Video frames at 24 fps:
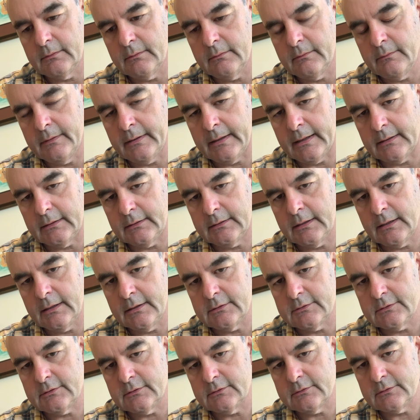that
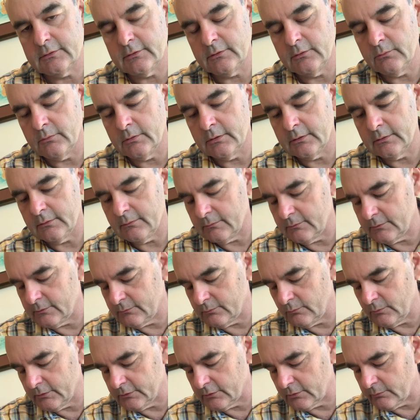tension. So you want
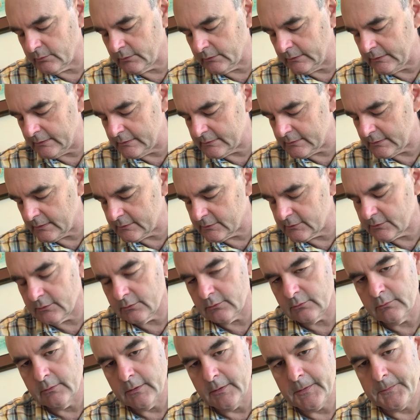to release that.
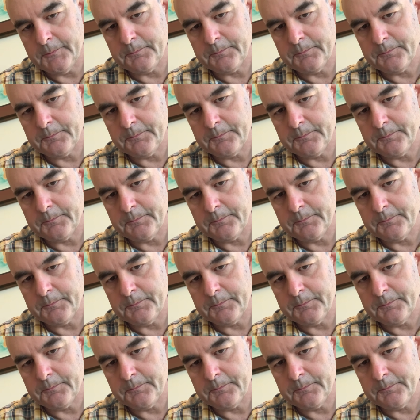So